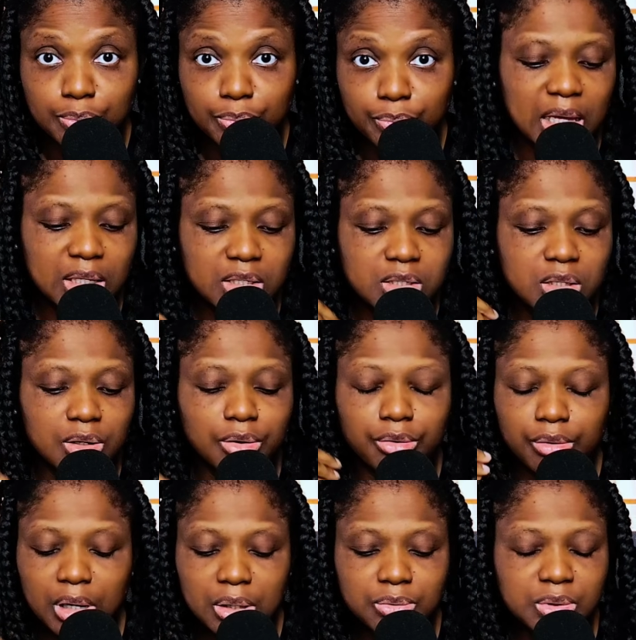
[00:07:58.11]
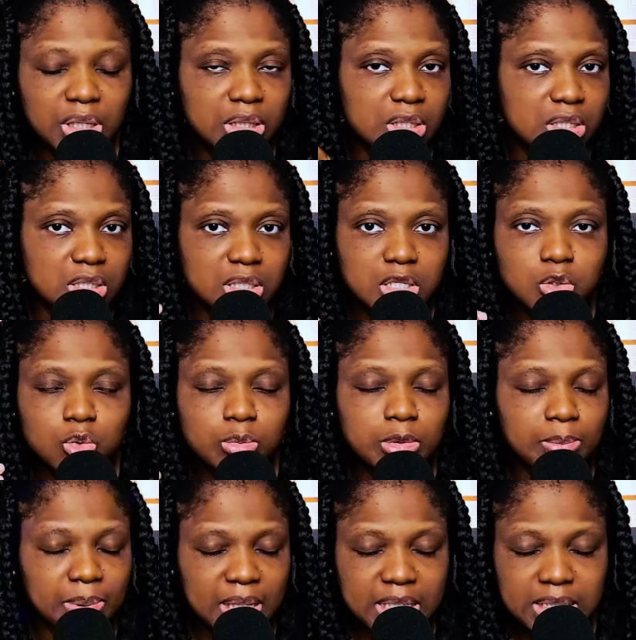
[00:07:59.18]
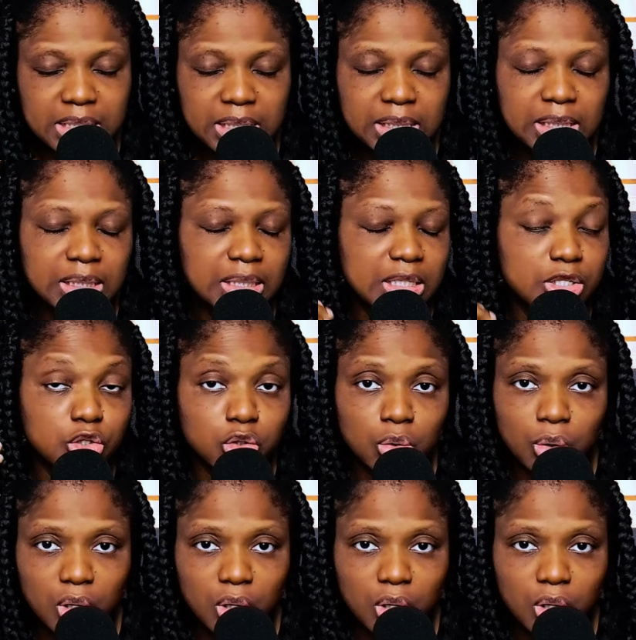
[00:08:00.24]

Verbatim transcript: And the ground that the seed will be planted in is your